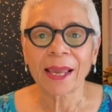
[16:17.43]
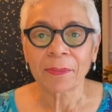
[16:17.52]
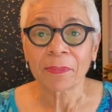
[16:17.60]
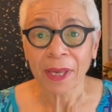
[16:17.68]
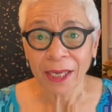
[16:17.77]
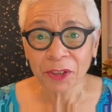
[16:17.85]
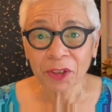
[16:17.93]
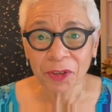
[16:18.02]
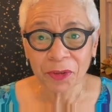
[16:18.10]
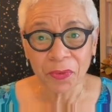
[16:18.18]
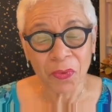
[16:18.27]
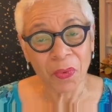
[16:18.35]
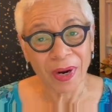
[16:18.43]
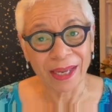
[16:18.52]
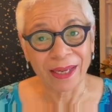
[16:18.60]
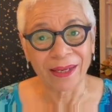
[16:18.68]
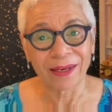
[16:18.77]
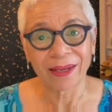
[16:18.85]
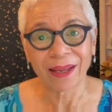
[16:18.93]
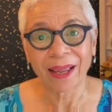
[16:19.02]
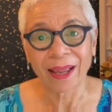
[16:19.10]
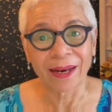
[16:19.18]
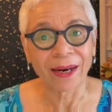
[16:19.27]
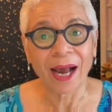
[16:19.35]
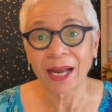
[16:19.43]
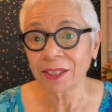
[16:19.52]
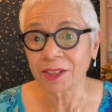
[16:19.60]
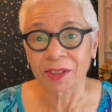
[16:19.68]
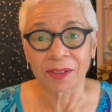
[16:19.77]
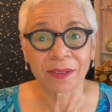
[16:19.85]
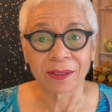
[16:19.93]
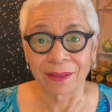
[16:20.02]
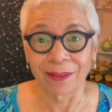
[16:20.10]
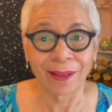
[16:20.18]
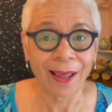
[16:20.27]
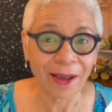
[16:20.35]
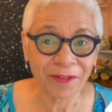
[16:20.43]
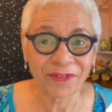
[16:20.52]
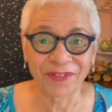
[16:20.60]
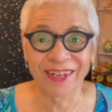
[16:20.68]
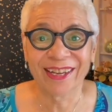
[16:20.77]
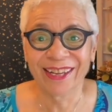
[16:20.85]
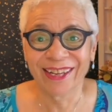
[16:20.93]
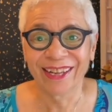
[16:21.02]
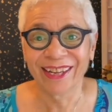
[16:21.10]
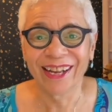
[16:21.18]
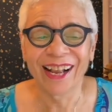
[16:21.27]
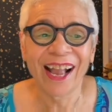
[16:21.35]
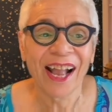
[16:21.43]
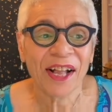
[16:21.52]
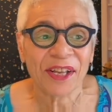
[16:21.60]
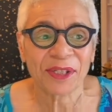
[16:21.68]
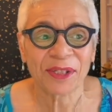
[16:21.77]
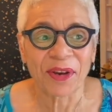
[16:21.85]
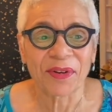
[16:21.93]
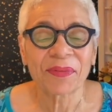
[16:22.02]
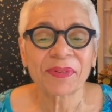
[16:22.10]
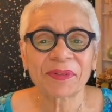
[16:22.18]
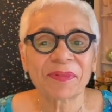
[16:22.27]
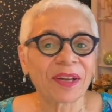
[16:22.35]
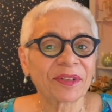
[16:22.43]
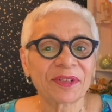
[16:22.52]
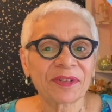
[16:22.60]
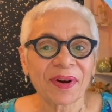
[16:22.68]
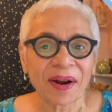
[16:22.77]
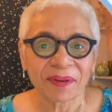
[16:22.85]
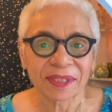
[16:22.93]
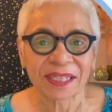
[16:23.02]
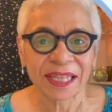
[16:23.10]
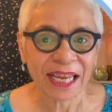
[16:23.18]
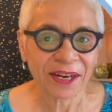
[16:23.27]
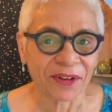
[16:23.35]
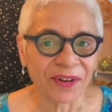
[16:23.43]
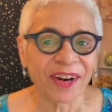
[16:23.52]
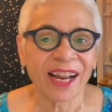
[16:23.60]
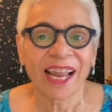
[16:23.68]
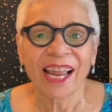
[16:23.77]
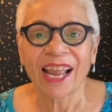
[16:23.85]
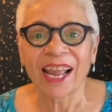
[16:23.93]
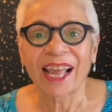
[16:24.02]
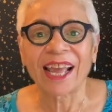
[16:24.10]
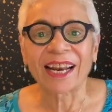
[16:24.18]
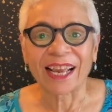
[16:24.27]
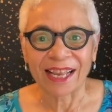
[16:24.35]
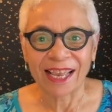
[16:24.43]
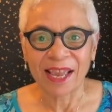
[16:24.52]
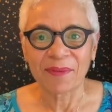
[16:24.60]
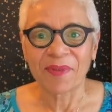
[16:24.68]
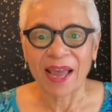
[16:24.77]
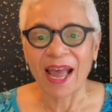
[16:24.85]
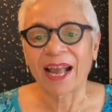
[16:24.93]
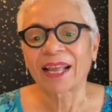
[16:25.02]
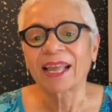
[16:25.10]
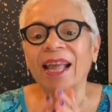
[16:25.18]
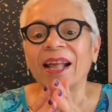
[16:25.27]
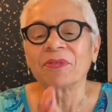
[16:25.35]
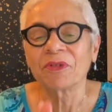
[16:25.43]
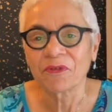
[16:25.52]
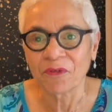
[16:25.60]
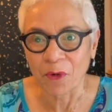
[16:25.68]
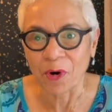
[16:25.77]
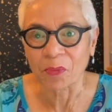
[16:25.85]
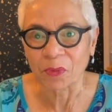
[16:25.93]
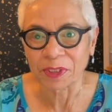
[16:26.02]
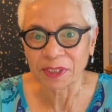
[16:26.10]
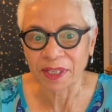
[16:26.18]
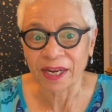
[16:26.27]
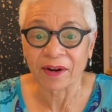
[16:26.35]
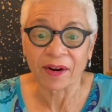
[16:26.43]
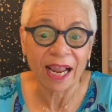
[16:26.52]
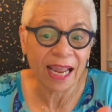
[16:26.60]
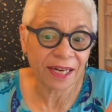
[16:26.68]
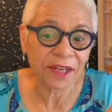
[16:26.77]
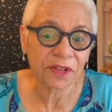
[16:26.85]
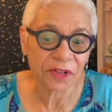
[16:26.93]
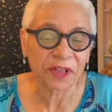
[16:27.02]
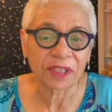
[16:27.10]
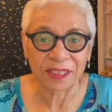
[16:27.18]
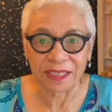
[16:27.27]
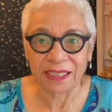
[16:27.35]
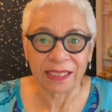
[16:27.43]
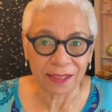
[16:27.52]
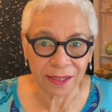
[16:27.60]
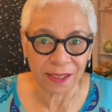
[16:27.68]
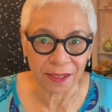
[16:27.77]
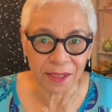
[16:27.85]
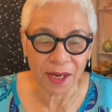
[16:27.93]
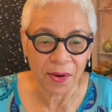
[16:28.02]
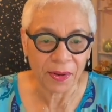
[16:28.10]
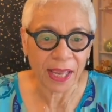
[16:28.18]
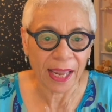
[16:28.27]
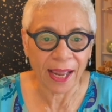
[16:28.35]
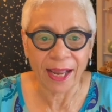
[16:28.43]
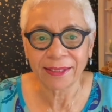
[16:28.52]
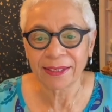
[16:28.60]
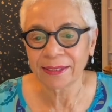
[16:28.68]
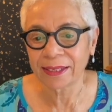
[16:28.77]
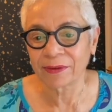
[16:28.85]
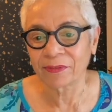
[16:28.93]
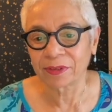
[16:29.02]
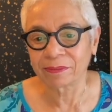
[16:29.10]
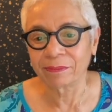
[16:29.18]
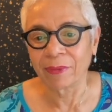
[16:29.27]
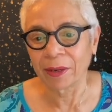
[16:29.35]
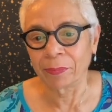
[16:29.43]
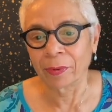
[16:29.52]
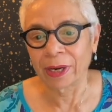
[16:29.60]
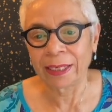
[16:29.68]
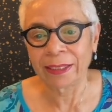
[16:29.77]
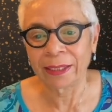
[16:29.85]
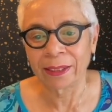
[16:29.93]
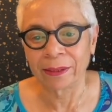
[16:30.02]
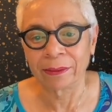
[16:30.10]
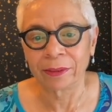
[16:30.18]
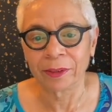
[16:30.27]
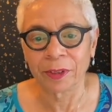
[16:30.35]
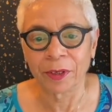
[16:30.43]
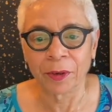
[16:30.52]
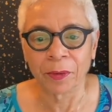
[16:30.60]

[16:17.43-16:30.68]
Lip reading: a patient wait, and I just left. So it was about 2 hours later, and I came back and the form was there, and it looks decent. Okay. I did give it my branding,